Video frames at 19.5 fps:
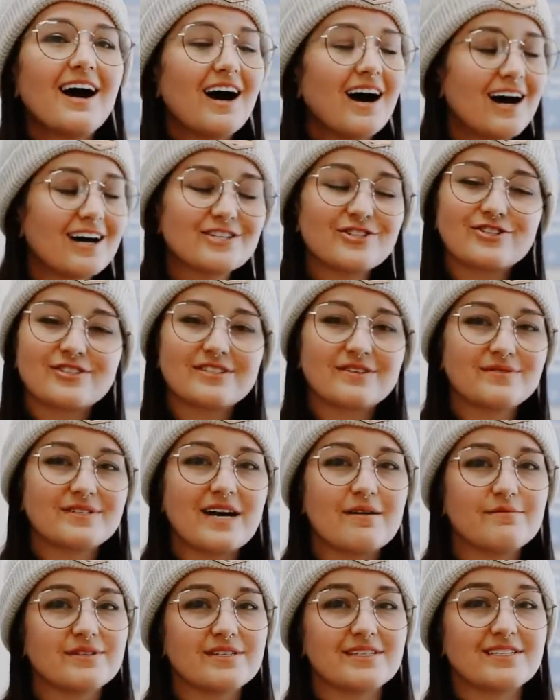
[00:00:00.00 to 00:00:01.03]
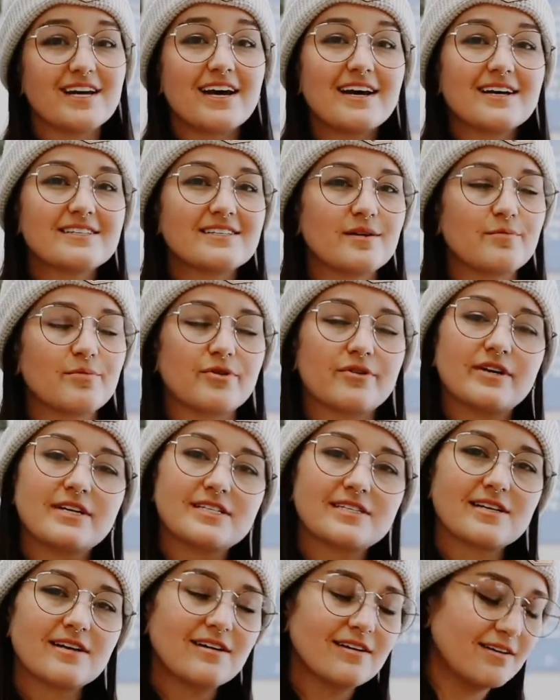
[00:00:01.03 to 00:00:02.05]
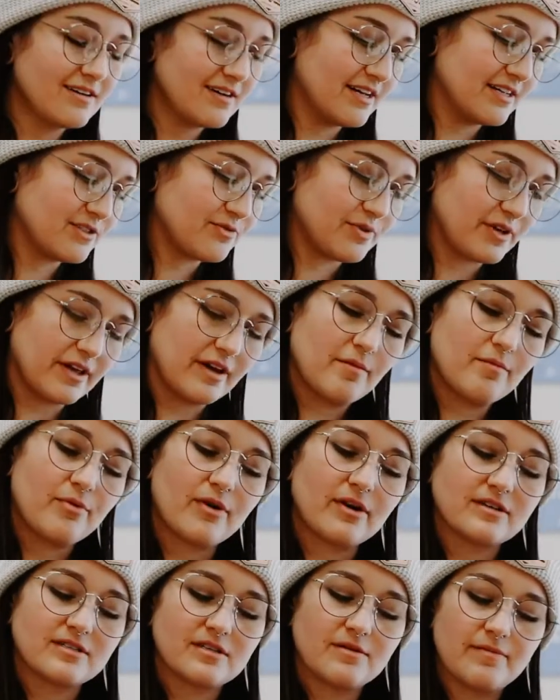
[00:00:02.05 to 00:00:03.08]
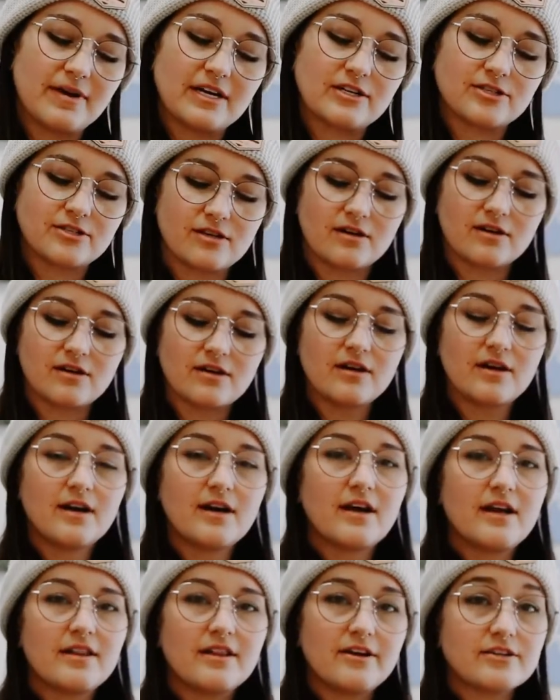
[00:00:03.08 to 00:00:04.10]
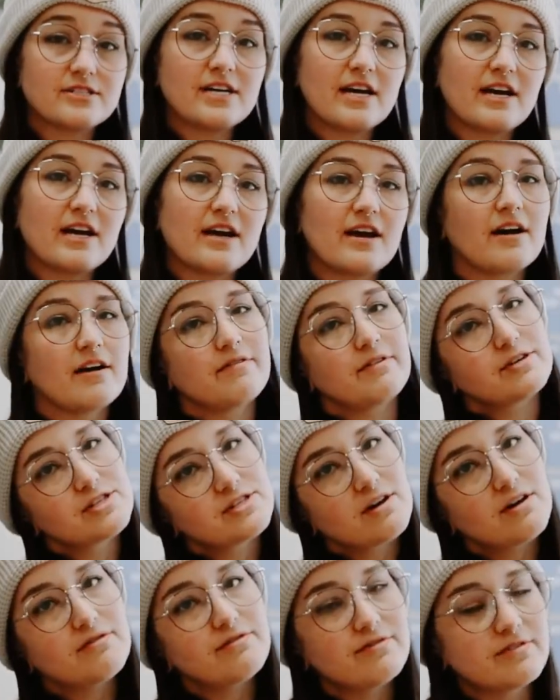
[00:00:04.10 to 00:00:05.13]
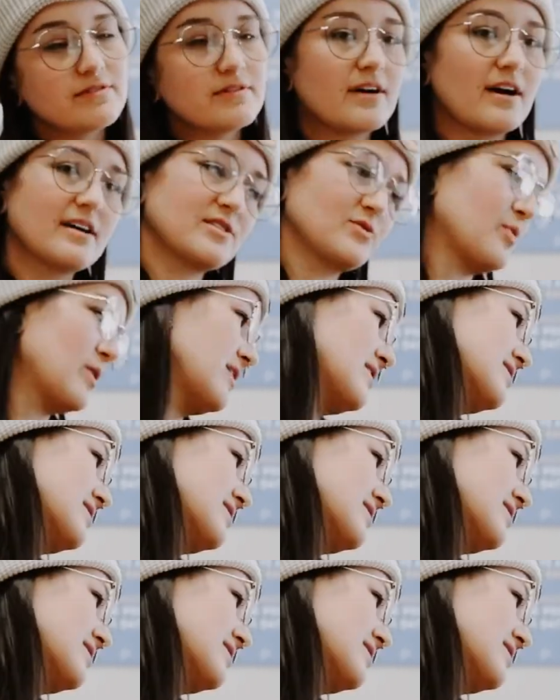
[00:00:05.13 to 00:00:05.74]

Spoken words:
hundreds of times a day as a barista, it's really important to make sure that you're taking care of yourself as well